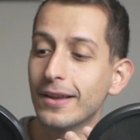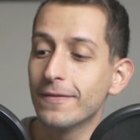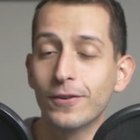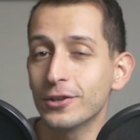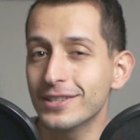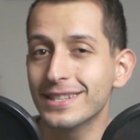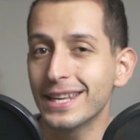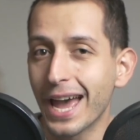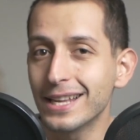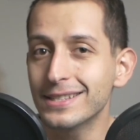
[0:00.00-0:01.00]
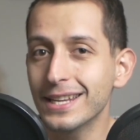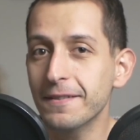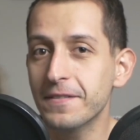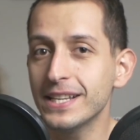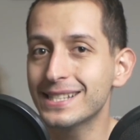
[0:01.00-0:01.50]
versus the SE
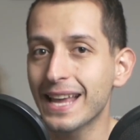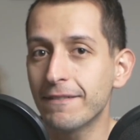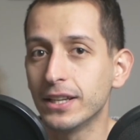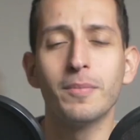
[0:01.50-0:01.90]
V7.